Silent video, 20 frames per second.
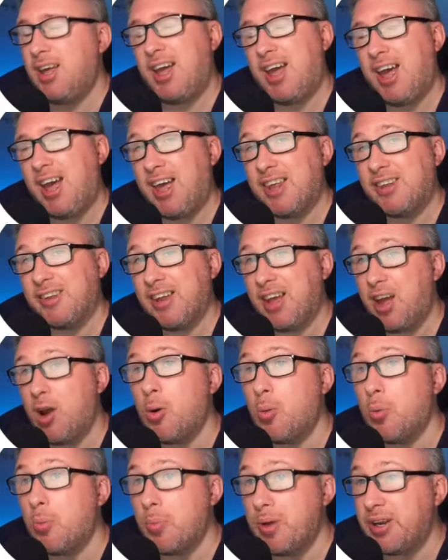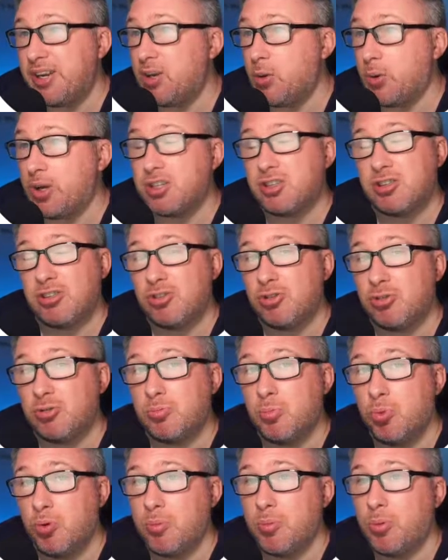and how many questions,
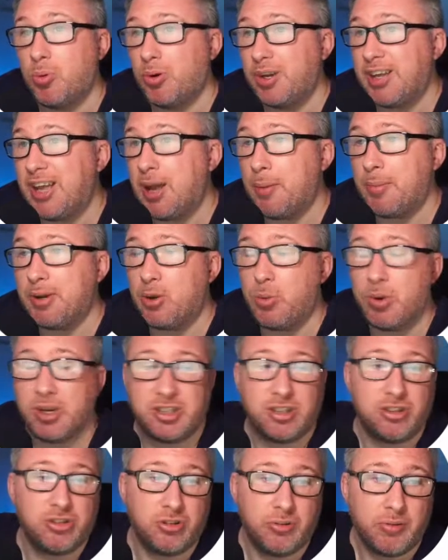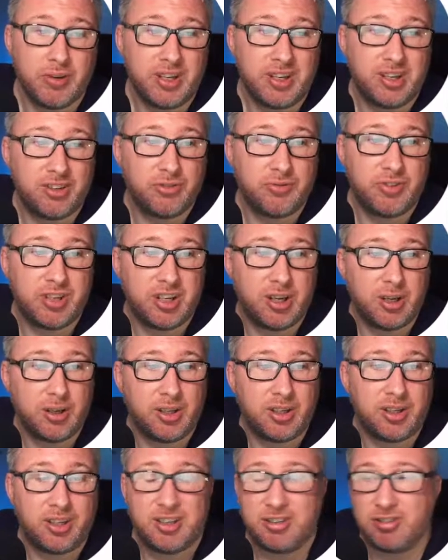more importantly, how many questions are in this video,
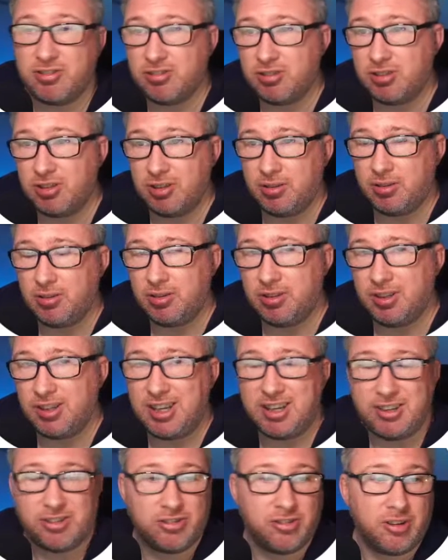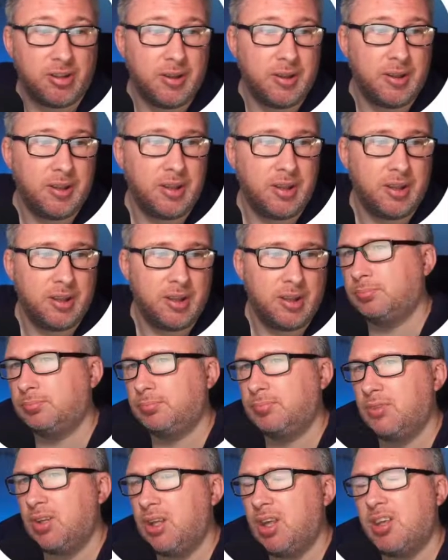in this list.
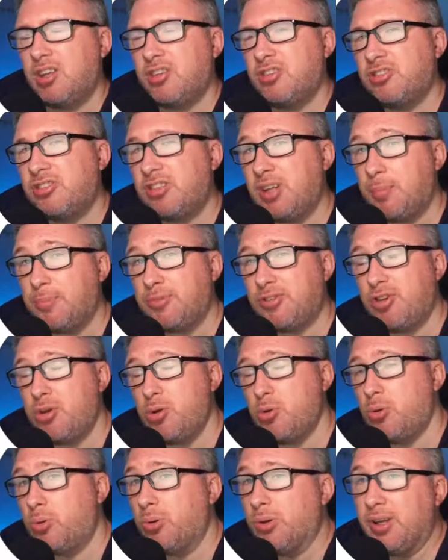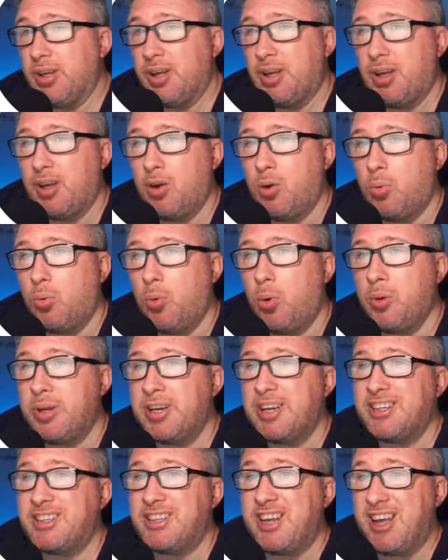Step 2. What we
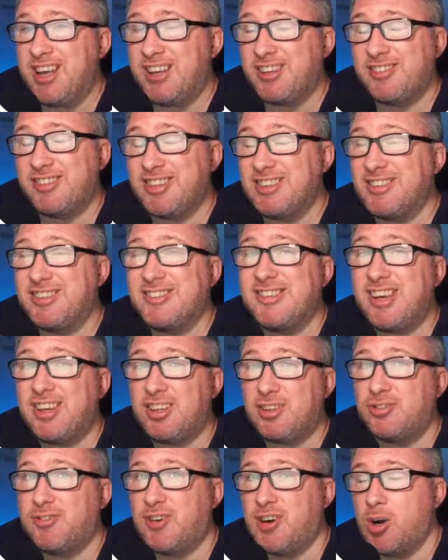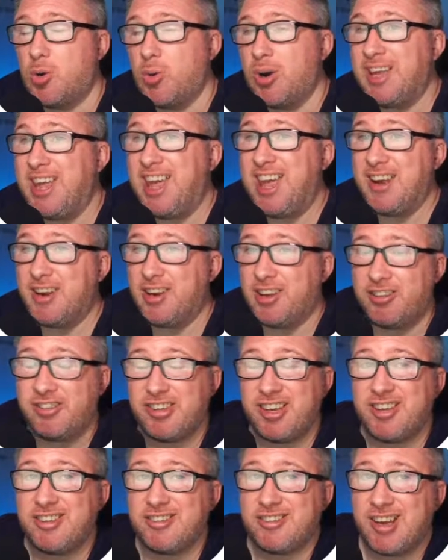need next is a text file. Again, a
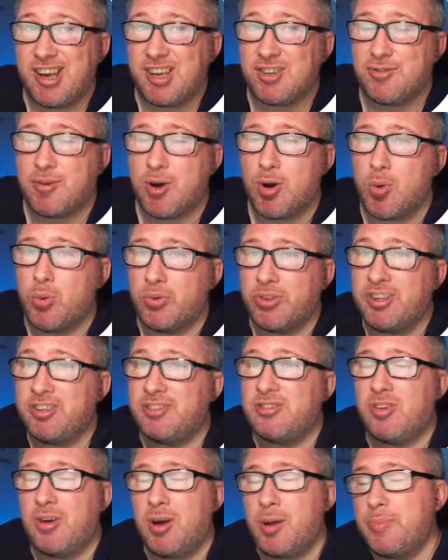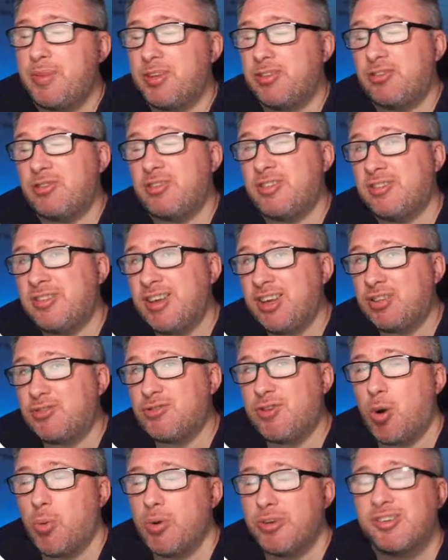second text file. This time this text
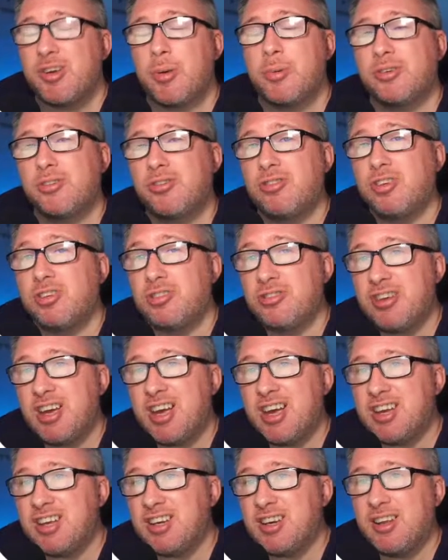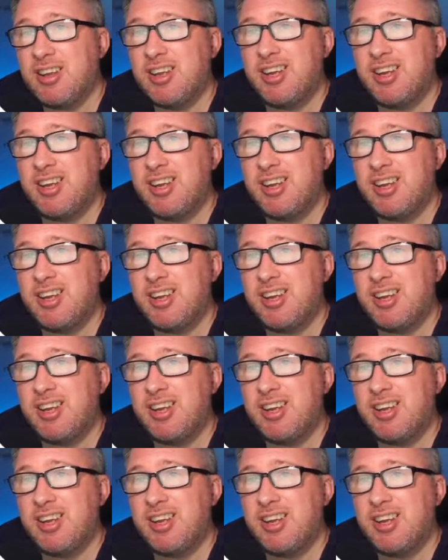file is going to contain